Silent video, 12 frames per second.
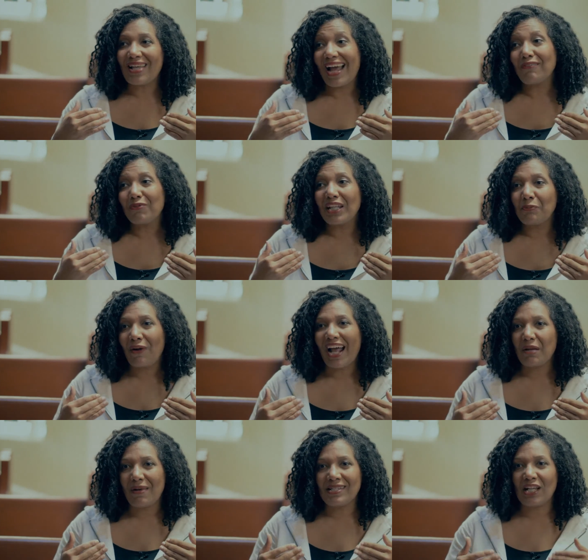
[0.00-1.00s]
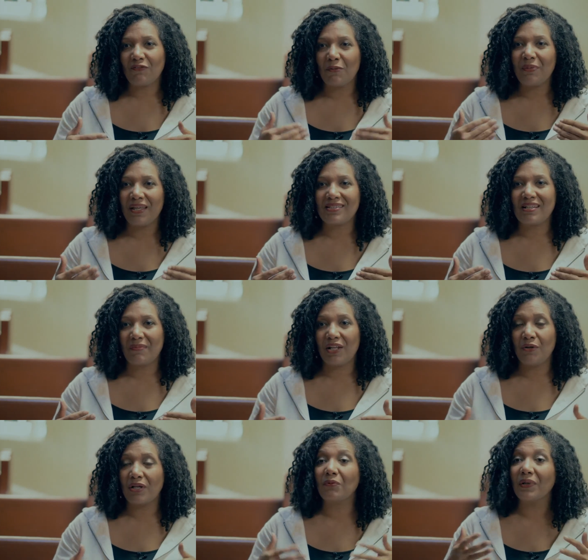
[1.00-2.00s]
really prided myself on being somebody
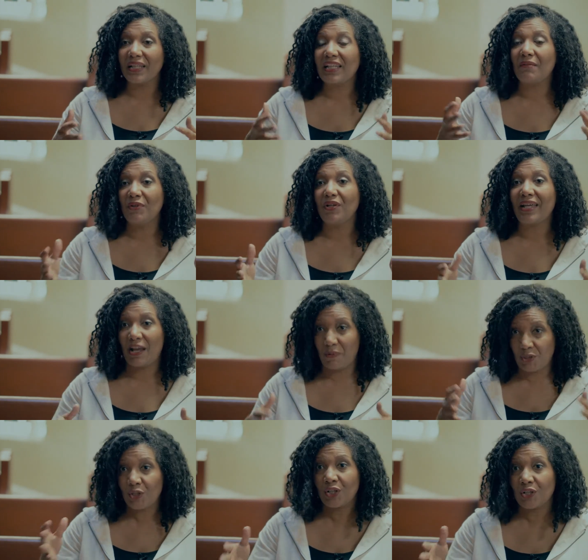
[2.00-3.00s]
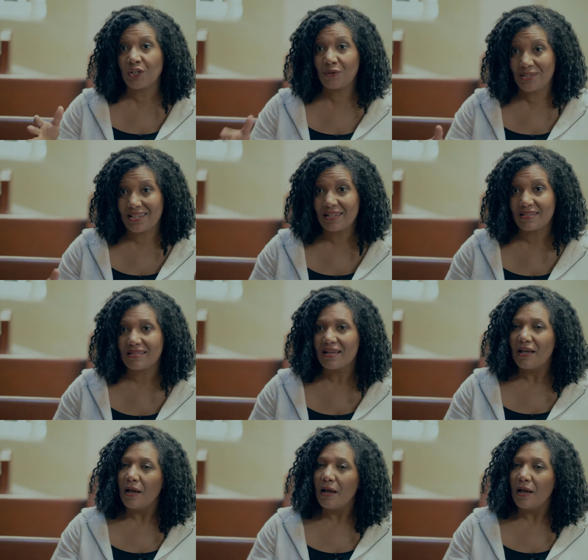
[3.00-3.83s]
who could really communicate what the good news is.